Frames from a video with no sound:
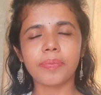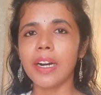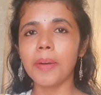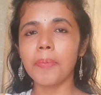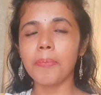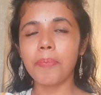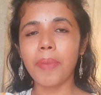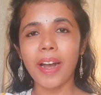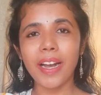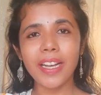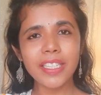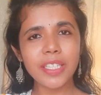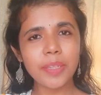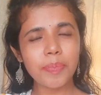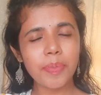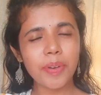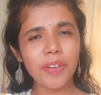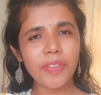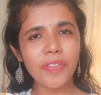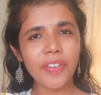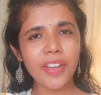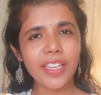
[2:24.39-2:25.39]
A past
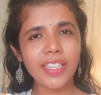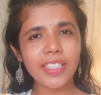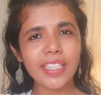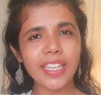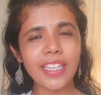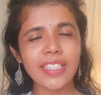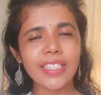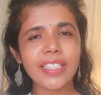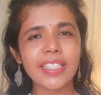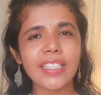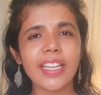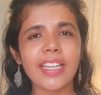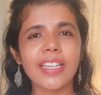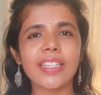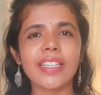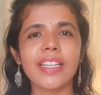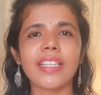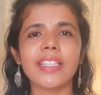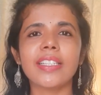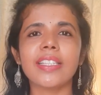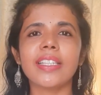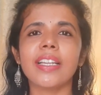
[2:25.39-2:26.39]
perfect tense
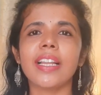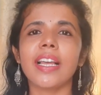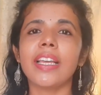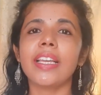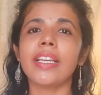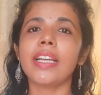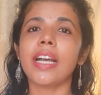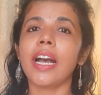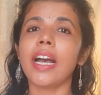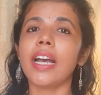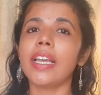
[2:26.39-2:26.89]
sentence like